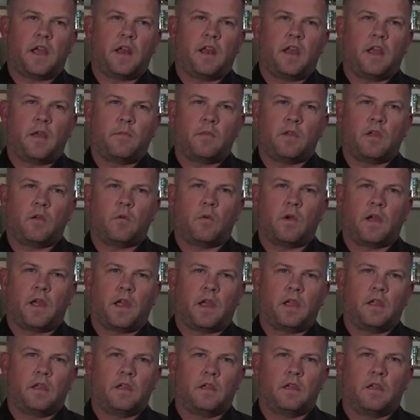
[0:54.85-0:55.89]
Ed
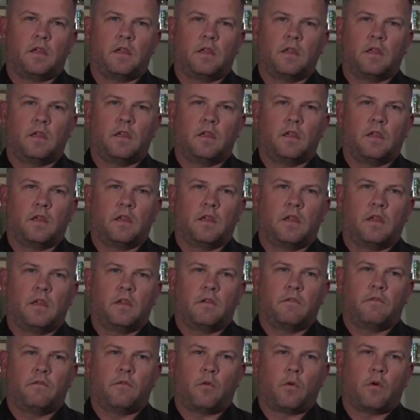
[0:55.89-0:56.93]
Hemingway
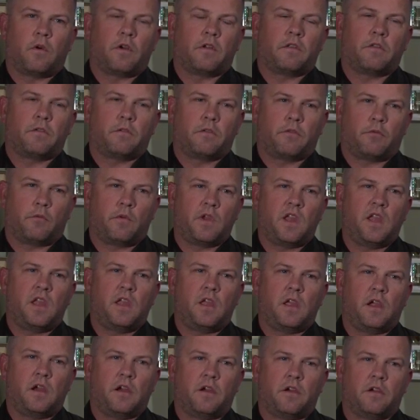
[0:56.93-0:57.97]
for 3
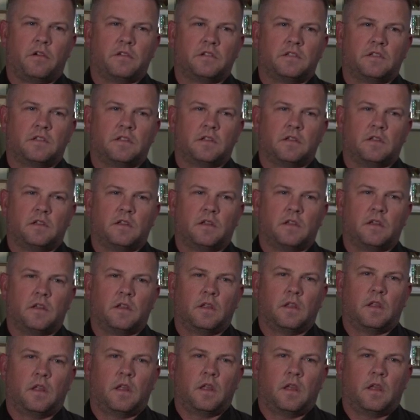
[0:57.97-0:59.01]
years.
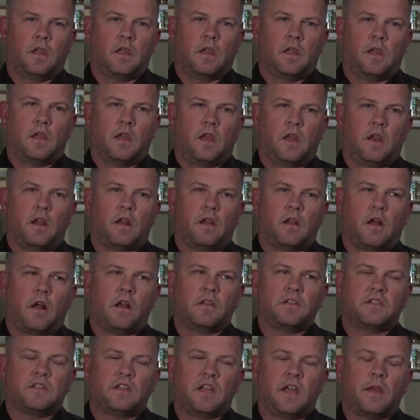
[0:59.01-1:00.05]
And it
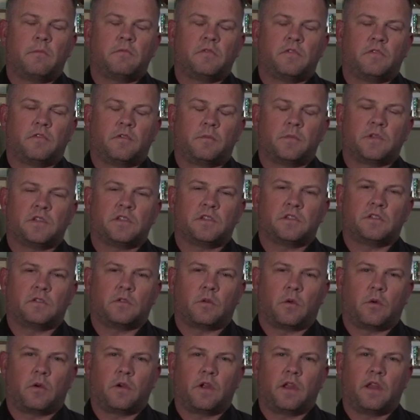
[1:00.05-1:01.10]
all stems from a
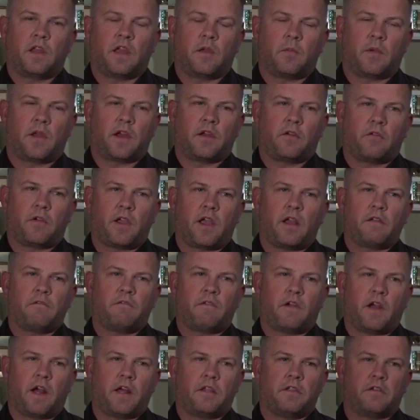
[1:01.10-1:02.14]
story that my
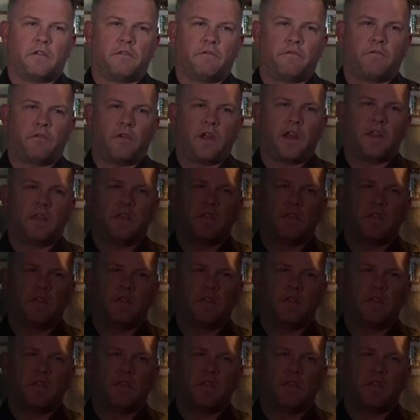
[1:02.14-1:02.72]
grandfather, Fred